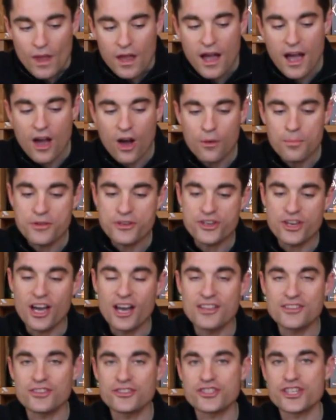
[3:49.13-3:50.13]
I hope that you
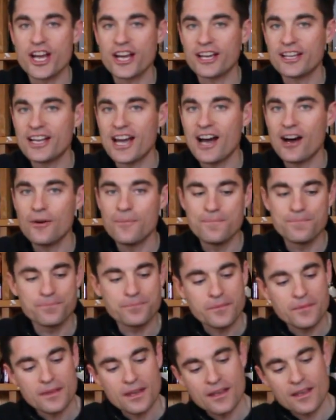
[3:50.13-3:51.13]
guys will check it out.
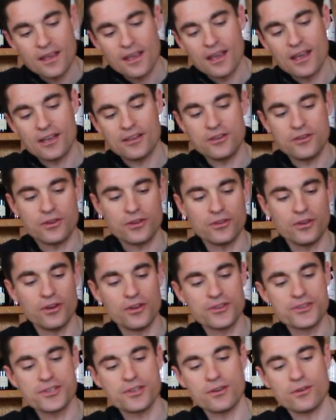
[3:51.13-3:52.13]
And you can
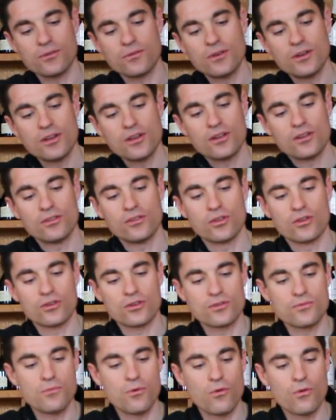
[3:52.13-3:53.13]
also
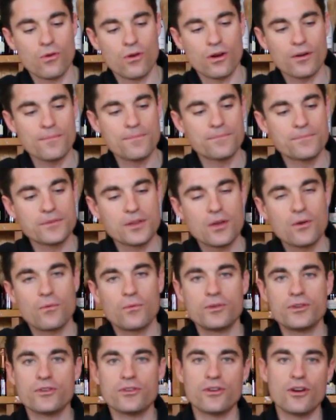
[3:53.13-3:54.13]
learn more
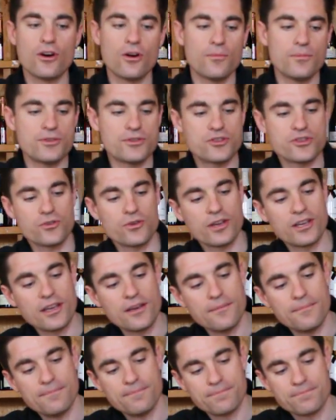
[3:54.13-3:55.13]
when you're at home enjoying
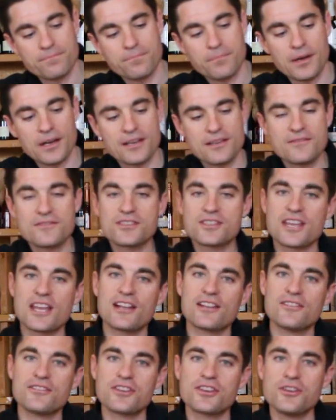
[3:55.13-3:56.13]
it by
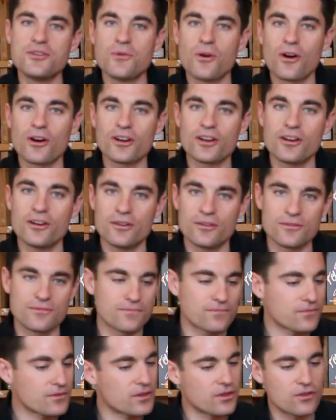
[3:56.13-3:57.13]
scanning the QR code.
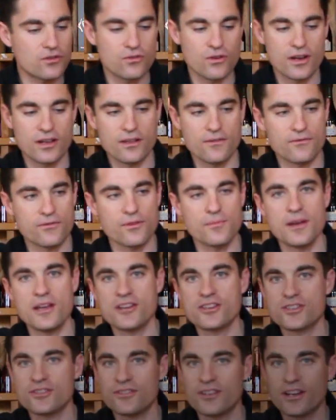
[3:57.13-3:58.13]
Great
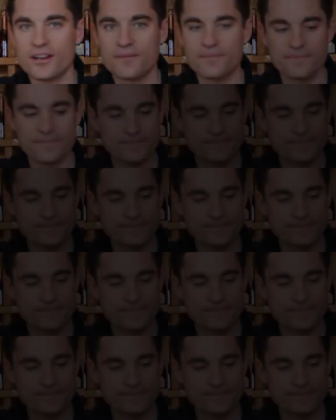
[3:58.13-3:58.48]
information there.